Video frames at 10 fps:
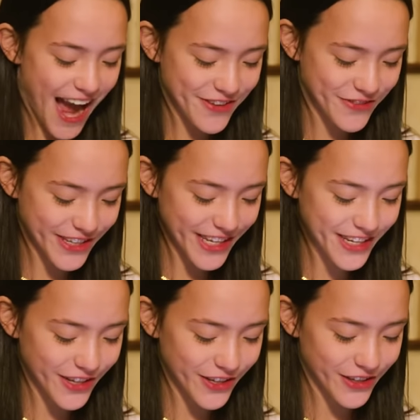I feel
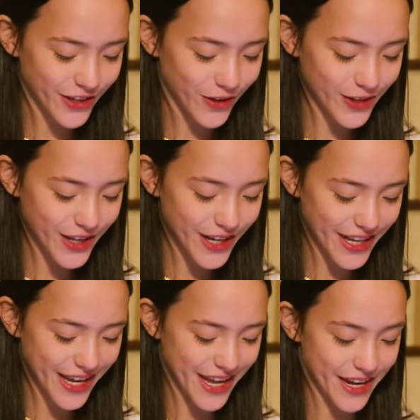like
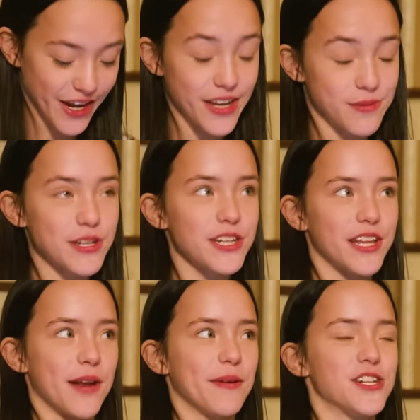Lola and especially in
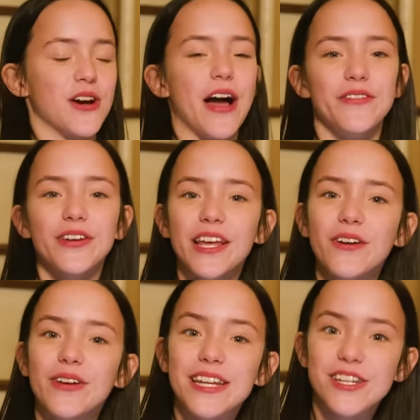the anime show, I feel like they
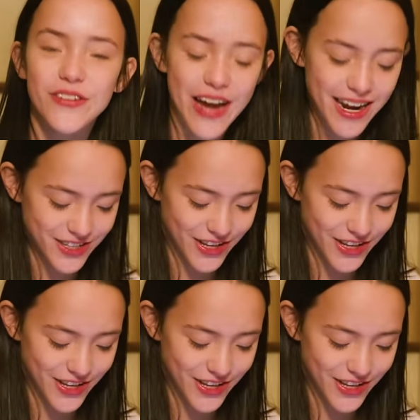don't interact a